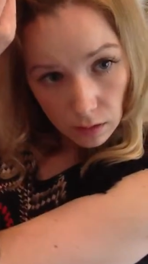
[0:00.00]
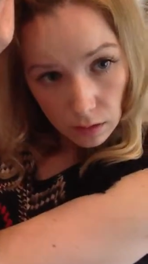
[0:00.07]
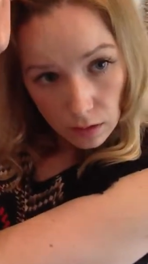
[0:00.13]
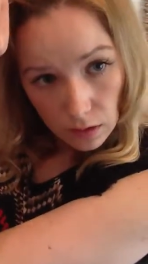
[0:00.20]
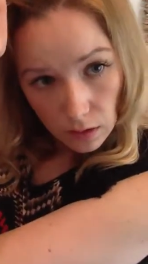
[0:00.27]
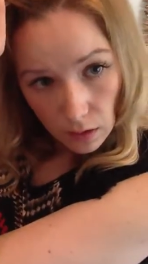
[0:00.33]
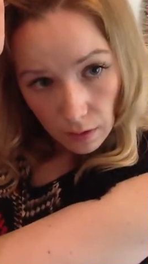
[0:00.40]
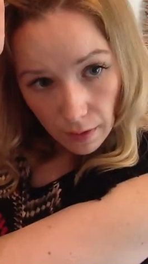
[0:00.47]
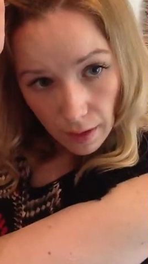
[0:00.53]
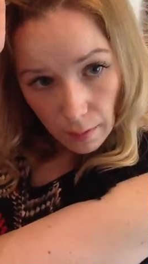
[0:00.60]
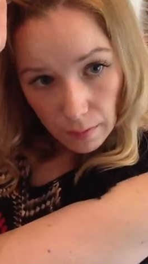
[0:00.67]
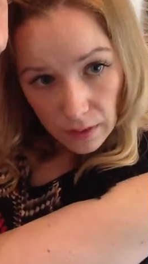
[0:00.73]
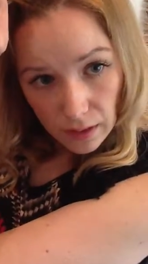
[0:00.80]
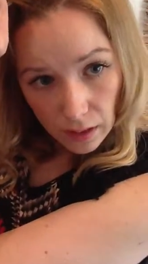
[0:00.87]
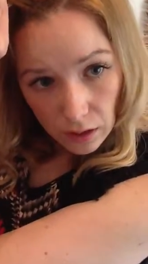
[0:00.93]
So
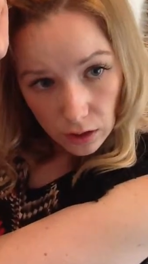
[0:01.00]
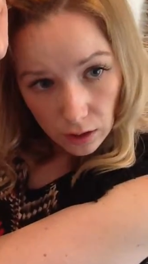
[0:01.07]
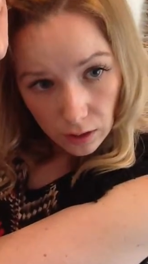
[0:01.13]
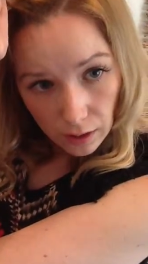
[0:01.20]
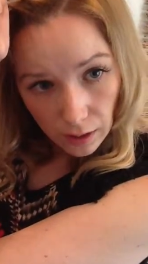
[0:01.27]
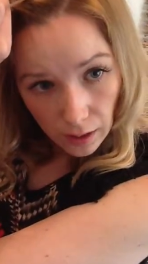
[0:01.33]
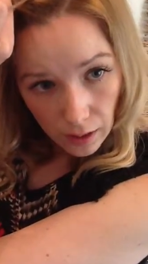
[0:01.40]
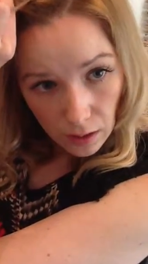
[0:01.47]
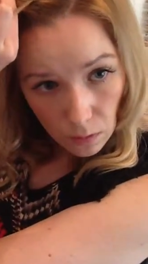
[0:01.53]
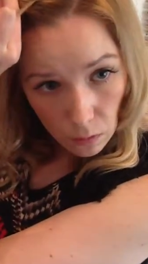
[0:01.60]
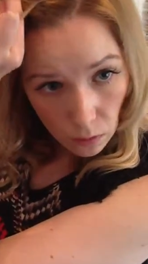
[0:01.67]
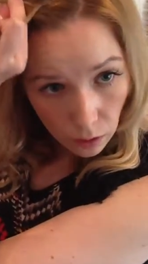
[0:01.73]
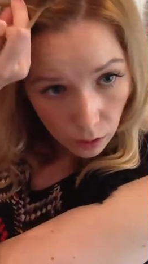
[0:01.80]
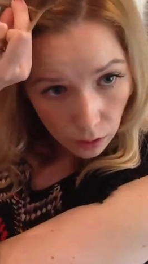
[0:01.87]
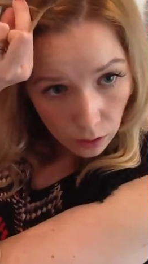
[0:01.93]
that section there will
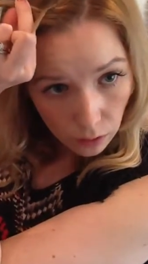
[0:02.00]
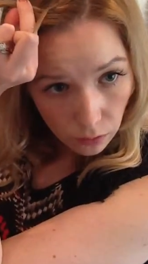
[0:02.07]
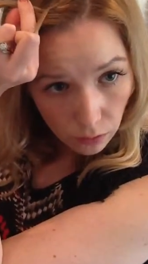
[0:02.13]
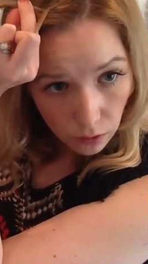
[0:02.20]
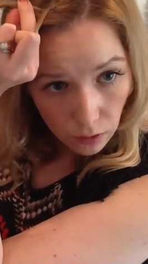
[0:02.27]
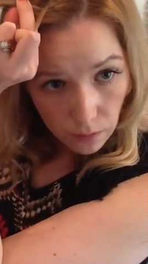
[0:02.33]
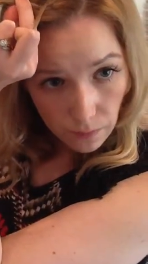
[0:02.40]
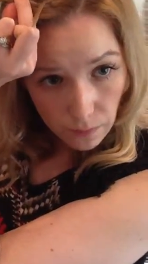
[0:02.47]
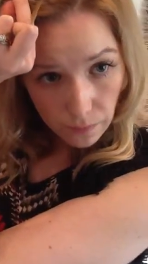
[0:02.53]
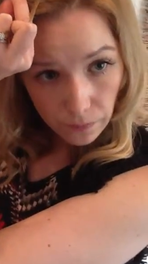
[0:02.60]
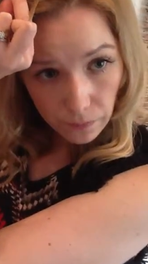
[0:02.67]
go through.